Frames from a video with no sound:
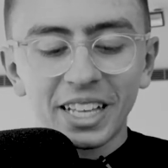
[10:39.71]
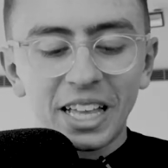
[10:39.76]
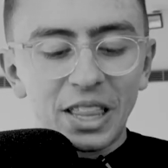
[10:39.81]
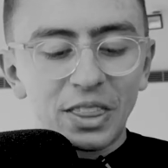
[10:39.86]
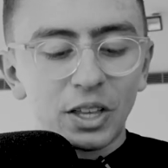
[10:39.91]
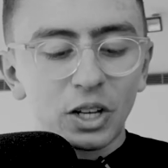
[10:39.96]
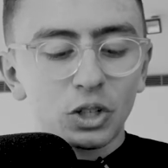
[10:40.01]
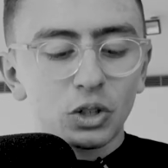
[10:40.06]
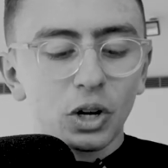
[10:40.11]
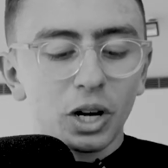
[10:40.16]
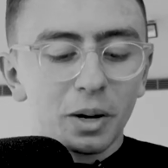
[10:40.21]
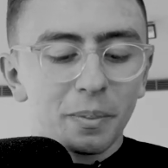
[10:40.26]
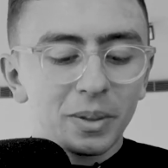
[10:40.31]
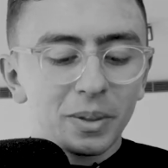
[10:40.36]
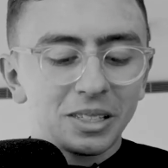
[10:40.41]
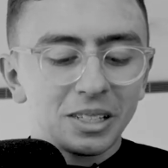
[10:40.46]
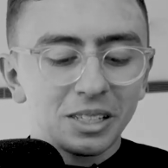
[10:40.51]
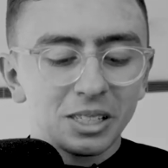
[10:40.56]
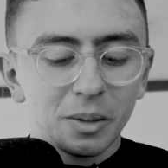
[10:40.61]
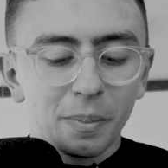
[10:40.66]
They try to
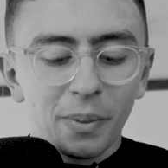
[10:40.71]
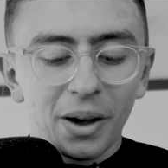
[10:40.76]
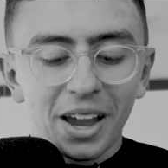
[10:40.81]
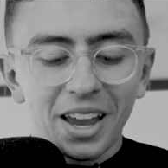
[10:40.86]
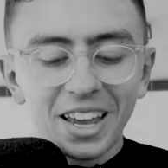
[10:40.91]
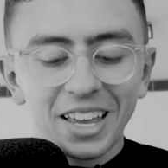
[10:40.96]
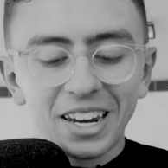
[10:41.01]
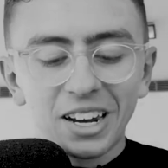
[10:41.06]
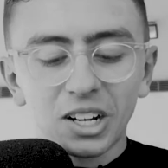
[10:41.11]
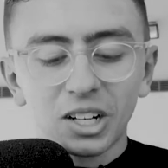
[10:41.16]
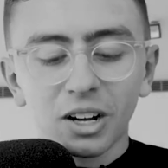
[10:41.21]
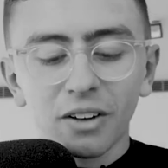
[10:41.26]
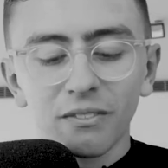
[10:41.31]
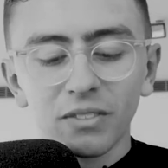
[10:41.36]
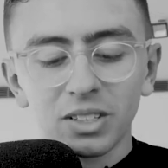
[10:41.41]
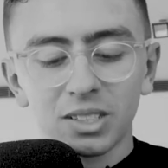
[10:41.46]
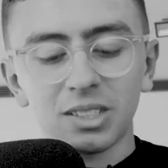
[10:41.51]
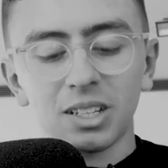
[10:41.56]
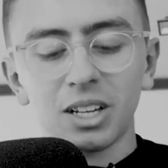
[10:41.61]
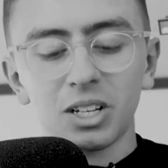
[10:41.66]
participate in our
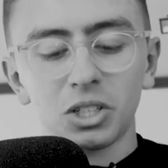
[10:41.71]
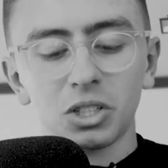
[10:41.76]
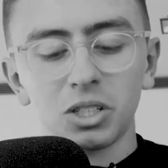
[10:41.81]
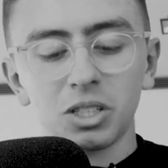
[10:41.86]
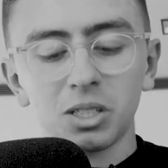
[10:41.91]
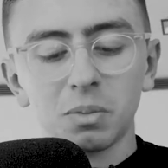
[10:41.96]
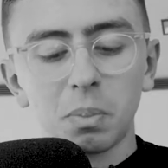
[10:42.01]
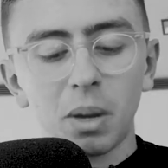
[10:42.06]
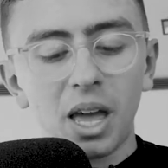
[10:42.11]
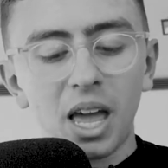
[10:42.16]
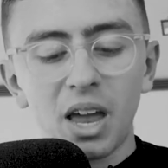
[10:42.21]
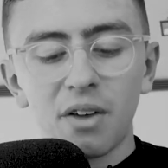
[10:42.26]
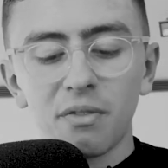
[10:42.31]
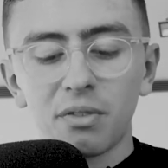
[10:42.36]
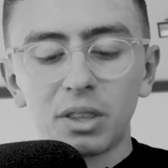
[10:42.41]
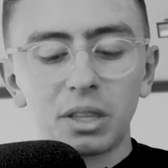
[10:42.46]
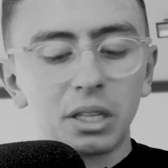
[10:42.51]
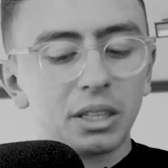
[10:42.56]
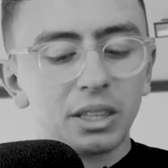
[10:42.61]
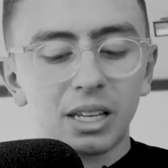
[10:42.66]
conversations, but
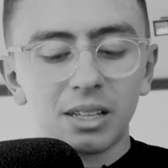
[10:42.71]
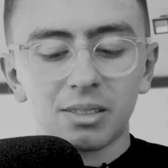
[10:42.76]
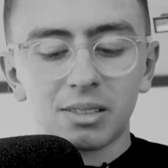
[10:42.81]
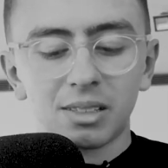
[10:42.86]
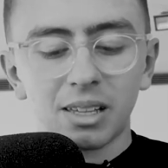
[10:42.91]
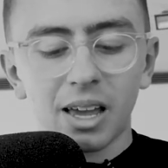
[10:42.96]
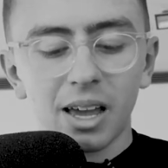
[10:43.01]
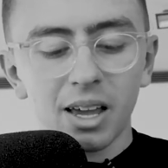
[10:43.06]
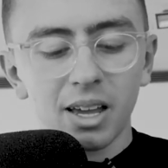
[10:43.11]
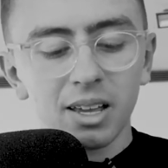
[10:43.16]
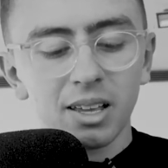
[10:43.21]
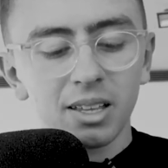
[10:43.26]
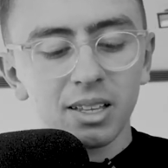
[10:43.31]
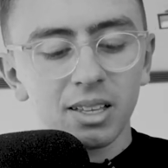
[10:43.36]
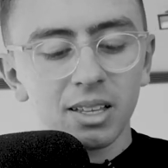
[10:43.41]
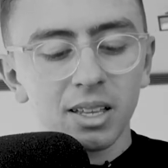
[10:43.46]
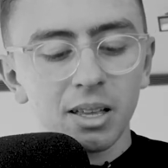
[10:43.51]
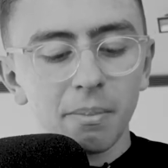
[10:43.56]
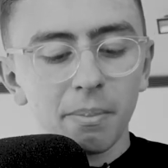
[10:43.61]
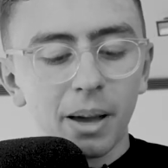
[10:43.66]
everything they say,
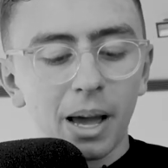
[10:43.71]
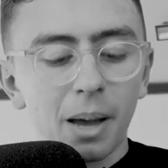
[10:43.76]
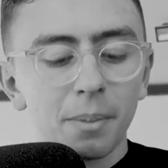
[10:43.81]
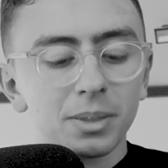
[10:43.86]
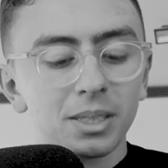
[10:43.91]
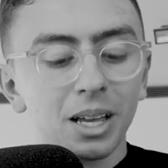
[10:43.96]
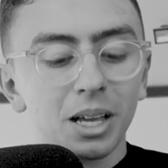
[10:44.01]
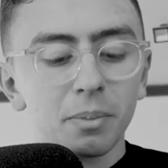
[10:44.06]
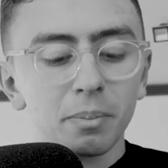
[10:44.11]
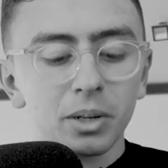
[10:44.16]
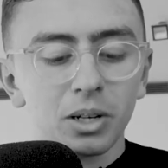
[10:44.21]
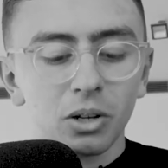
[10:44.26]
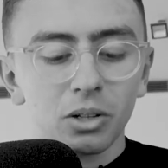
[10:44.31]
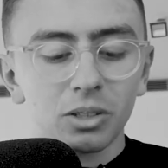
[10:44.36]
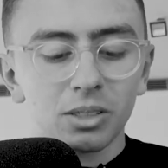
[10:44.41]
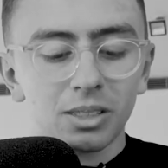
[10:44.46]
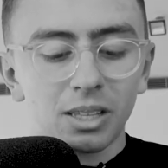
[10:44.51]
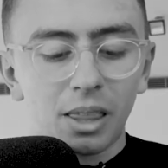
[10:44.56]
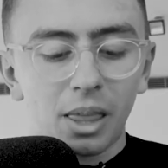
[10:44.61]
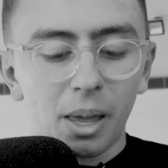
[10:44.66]
perhaps
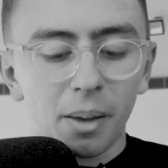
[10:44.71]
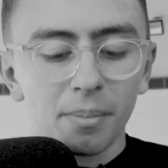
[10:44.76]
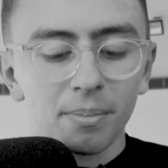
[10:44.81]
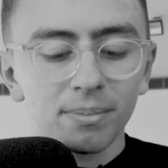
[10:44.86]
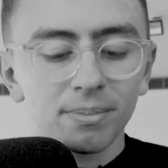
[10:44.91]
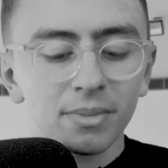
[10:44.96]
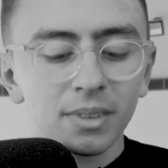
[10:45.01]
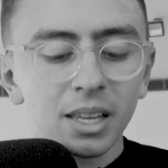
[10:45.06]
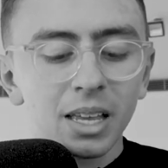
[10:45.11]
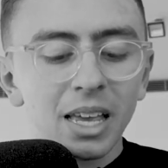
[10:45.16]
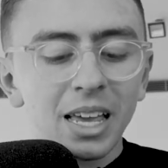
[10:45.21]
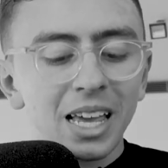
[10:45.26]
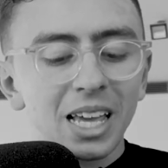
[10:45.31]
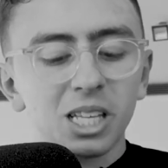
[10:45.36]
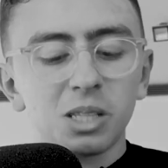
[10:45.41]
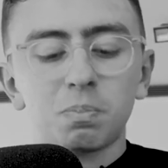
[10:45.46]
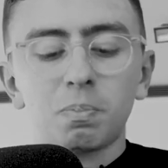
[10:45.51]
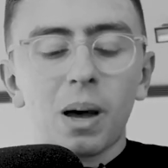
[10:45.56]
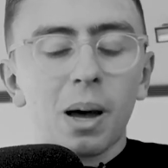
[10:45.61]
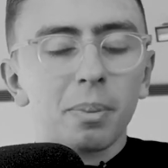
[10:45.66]
unbeknownst to them,
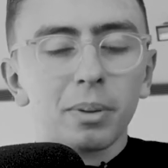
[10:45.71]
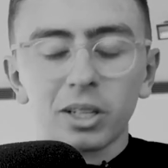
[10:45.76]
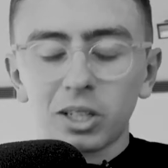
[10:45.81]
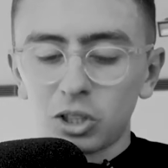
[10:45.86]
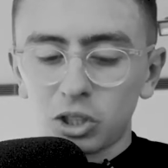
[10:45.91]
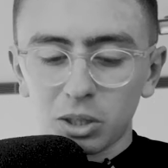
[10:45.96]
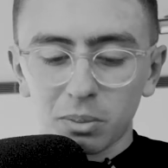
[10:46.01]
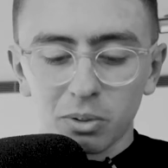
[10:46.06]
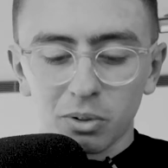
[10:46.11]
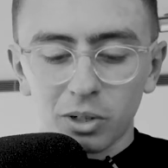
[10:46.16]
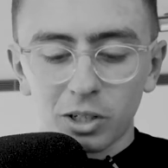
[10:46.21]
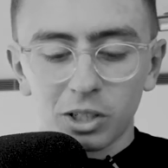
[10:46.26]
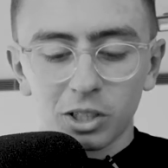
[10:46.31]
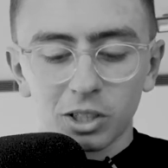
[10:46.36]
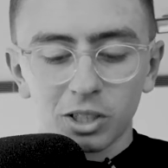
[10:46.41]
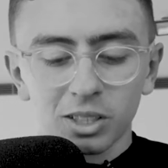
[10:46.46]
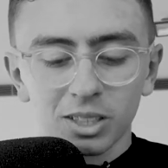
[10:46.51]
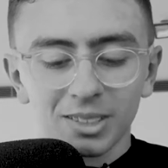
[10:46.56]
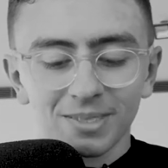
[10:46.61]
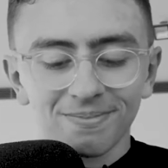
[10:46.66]
is babbling
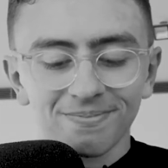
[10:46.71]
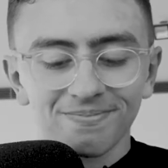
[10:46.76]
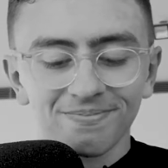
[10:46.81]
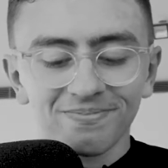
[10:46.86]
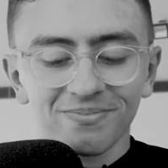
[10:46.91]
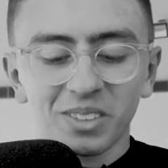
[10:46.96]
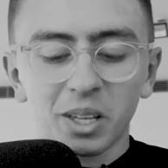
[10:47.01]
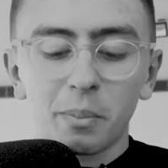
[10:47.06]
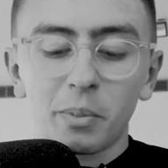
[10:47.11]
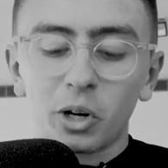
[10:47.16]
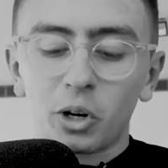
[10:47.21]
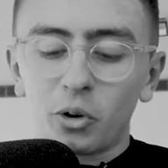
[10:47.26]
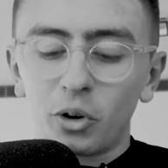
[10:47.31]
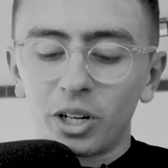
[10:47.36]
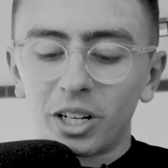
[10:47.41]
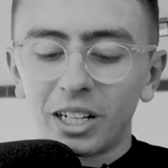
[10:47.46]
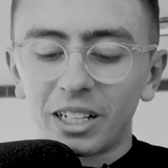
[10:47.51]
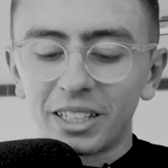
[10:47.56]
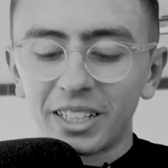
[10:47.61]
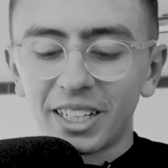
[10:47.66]
gibberish. But
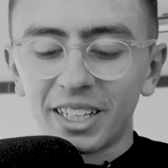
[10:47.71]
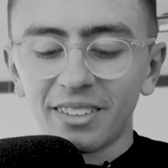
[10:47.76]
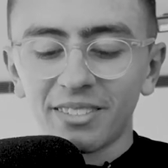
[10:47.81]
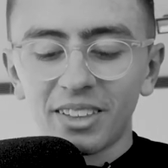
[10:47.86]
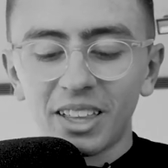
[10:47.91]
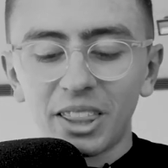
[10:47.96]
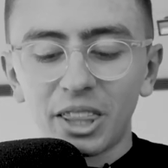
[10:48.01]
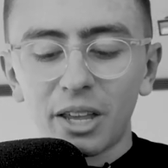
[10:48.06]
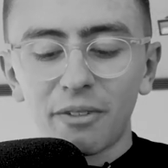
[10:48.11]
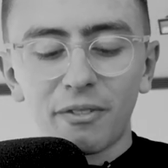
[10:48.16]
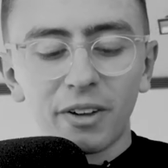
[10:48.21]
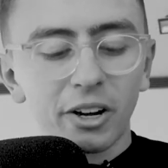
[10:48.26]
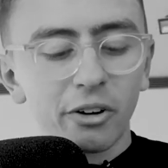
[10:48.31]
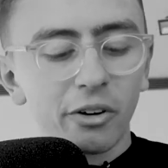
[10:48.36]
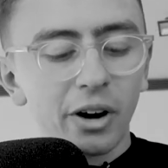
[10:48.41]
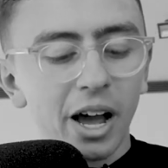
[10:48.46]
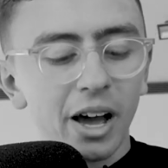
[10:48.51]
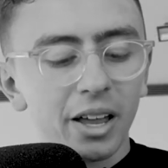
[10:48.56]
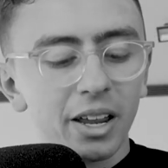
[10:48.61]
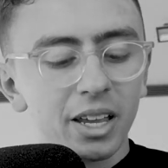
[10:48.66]
critically, they figure
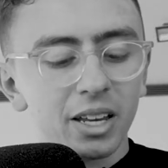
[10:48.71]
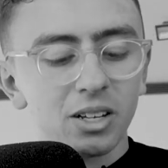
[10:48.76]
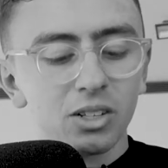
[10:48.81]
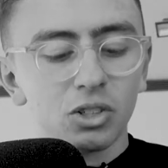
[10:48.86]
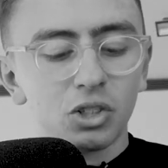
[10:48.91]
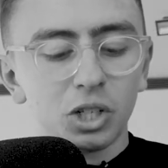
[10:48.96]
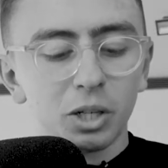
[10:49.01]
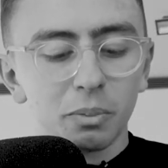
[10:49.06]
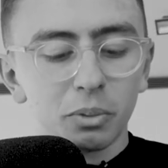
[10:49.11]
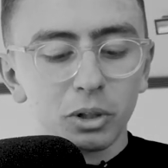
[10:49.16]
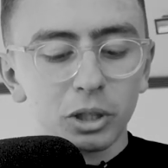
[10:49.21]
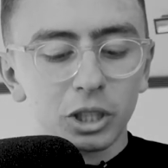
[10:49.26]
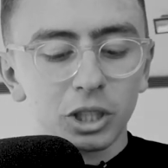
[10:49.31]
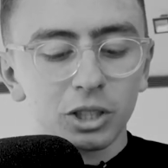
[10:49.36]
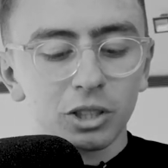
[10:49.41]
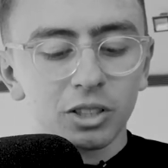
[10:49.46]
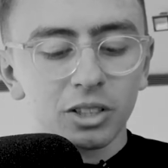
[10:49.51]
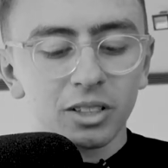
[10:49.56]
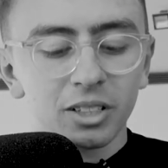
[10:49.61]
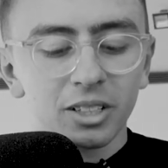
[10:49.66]
out it is
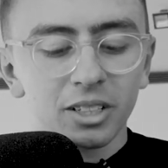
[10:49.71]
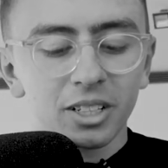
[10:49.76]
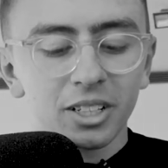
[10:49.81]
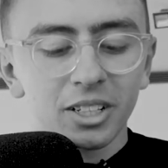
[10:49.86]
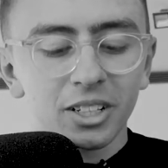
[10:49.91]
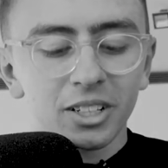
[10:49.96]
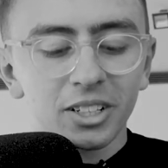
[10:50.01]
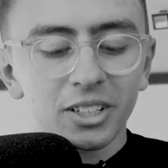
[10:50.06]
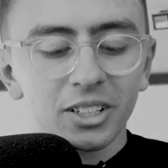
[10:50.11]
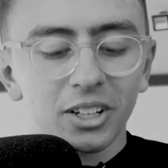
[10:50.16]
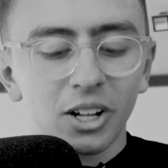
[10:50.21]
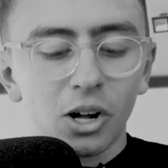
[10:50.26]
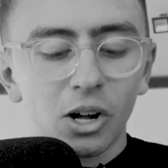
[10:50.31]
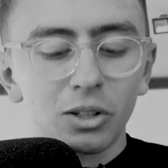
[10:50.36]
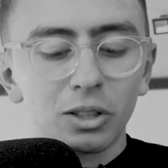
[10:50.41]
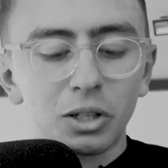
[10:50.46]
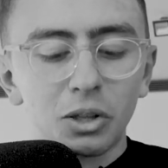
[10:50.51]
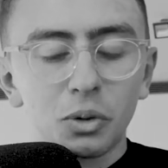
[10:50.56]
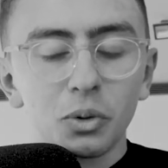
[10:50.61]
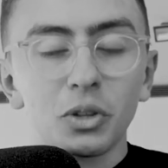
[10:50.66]
gibberish
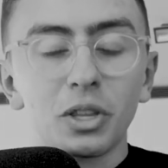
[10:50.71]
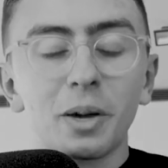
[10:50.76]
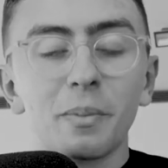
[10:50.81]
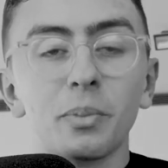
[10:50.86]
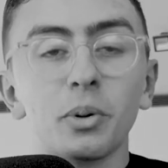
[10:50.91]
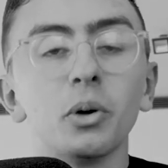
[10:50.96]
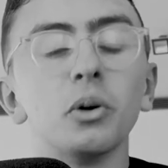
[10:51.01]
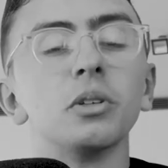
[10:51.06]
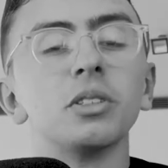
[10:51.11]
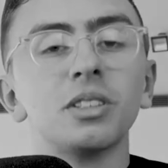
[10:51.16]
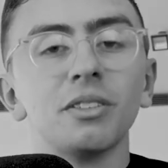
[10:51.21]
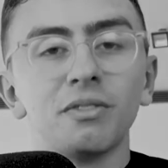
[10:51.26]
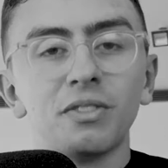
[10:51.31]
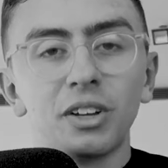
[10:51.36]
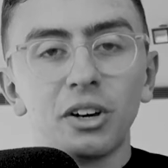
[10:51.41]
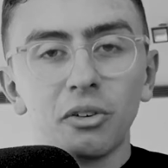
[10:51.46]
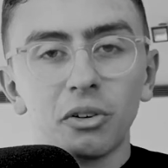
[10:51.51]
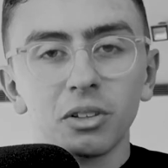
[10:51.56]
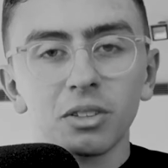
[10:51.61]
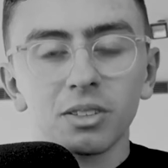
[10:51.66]
only through their
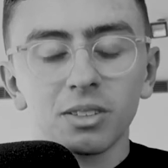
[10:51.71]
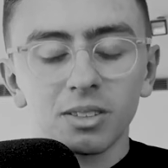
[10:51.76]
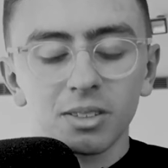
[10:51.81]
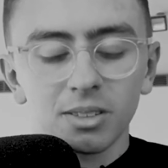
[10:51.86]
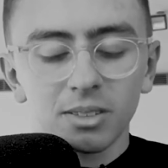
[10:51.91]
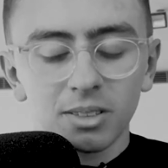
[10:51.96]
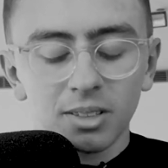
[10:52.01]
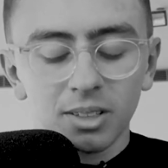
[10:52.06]
perseverance.